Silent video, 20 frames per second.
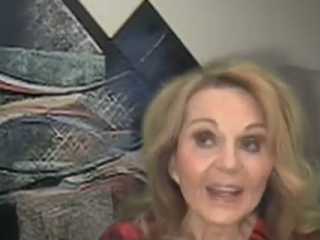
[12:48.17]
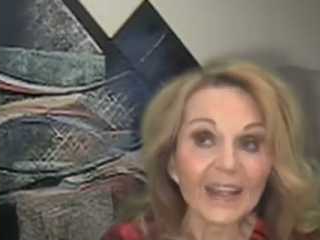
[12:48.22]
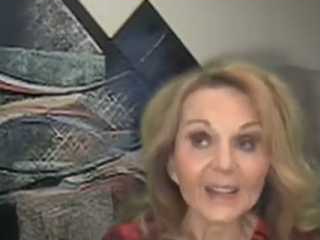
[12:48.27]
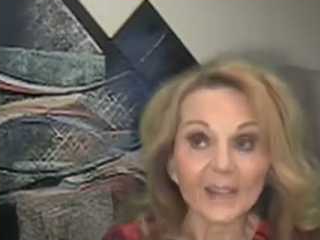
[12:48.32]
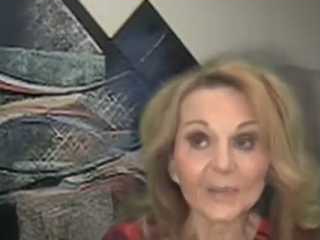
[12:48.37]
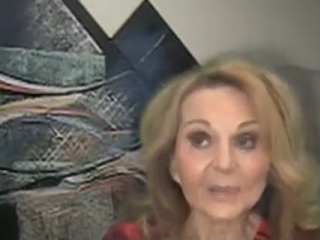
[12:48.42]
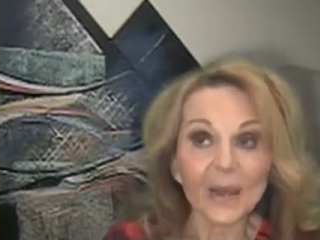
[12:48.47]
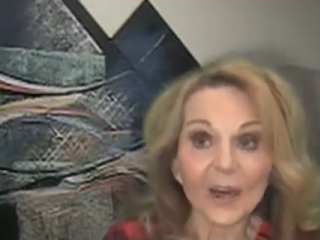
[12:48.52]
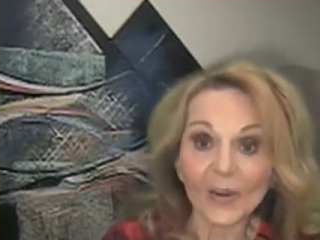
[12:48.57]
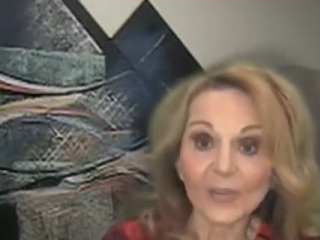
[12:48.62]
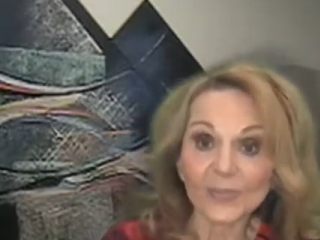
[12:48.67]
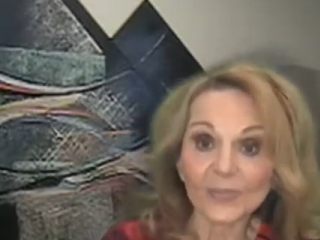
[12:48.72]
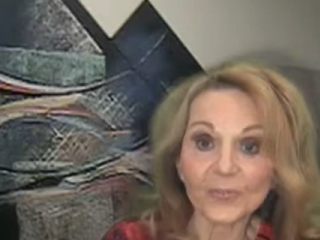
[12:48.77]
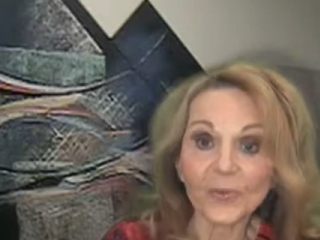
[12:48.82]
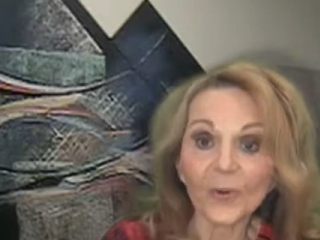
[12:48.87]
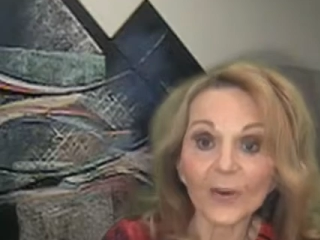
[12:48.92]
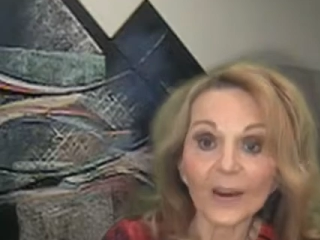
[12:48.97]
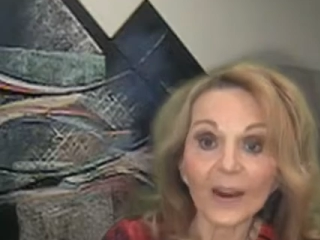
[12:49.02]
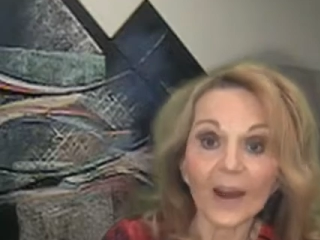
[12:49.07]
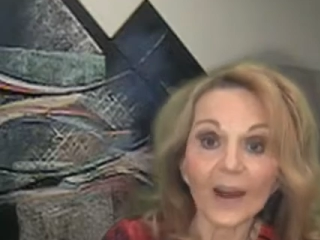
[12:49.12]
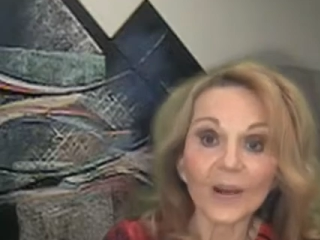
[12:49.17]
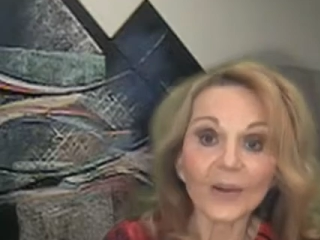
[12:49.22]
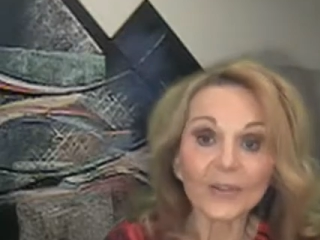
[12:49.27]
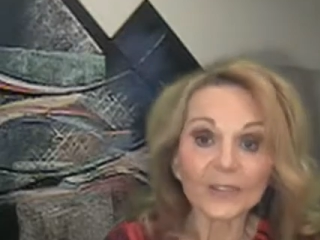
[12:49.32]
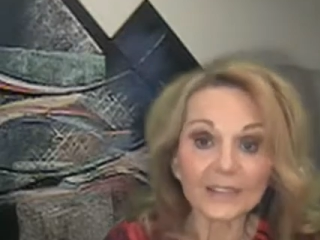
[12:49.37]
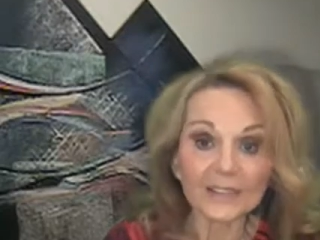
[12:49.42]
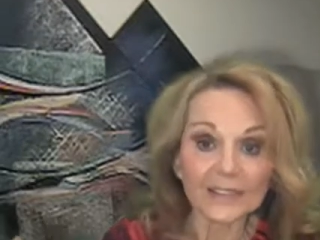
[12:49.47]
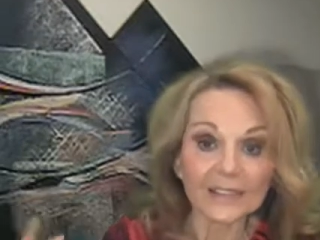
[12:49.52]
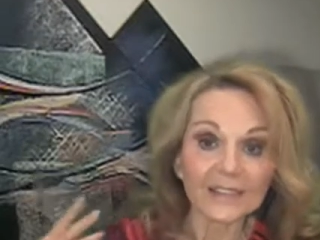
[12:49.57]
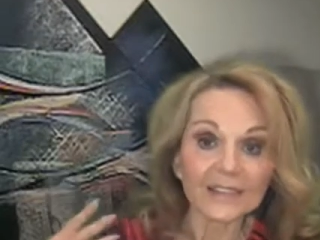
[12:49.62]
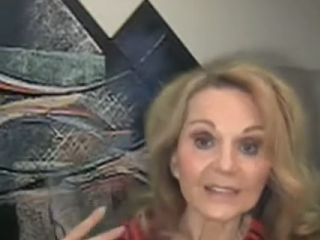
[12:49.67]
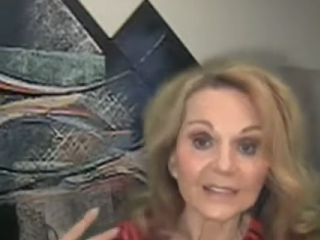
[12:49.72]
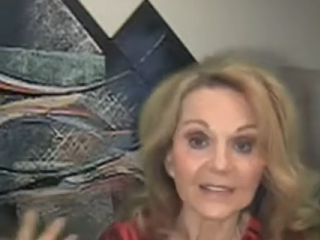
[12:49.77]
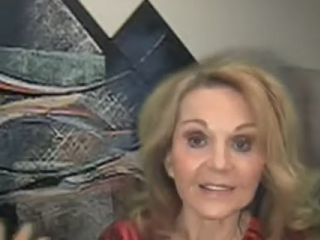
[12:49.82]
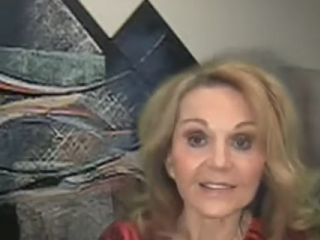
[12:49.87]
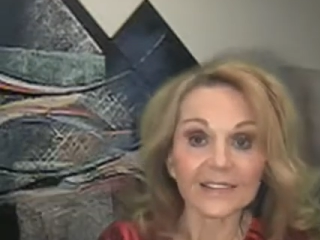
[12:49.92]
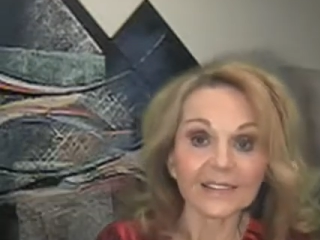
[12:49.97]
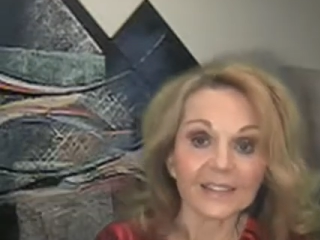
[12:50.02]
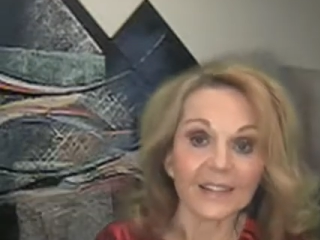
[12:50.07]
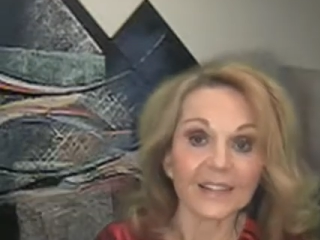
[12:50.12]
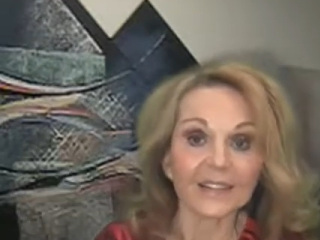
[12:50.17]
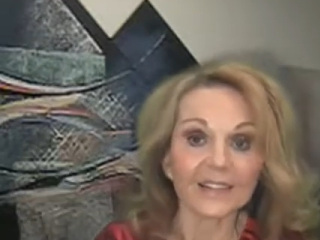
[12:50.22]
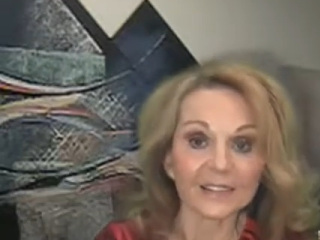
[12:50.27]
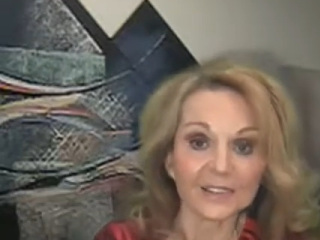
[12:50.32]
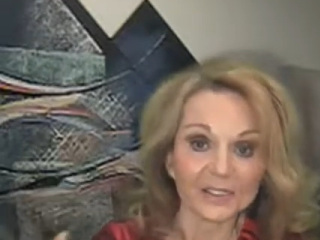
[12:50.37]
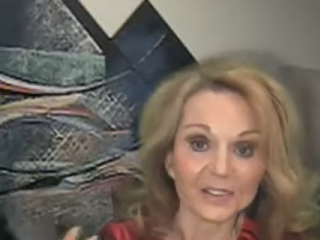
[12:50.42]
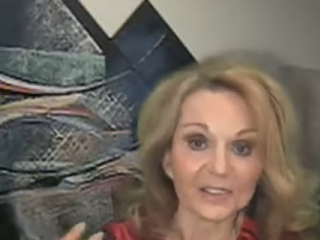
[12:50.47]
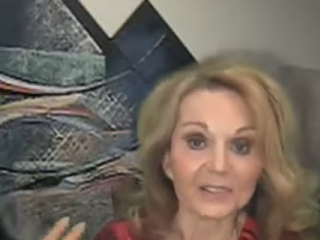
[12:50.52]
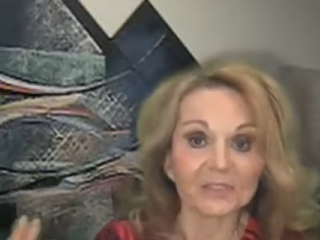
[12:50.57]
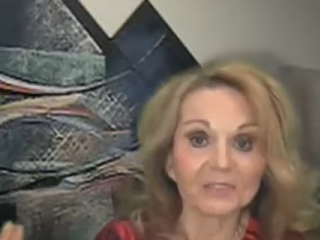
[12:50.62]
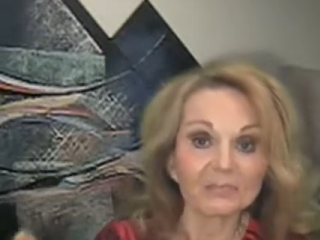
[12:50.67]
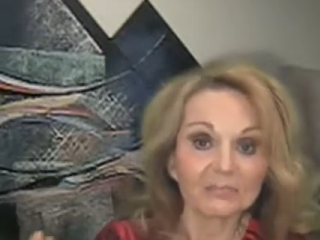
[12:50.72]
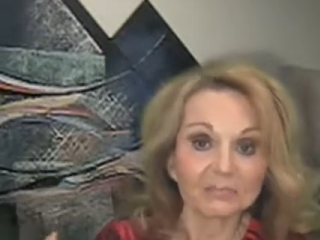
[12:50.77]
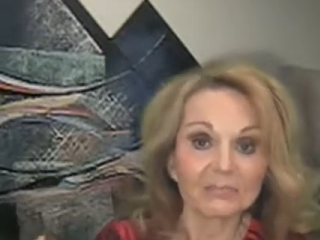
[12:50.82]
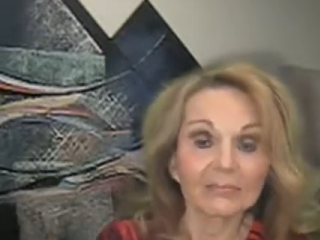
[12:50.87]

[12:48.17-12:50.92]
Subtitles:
In about 4 hours, it's,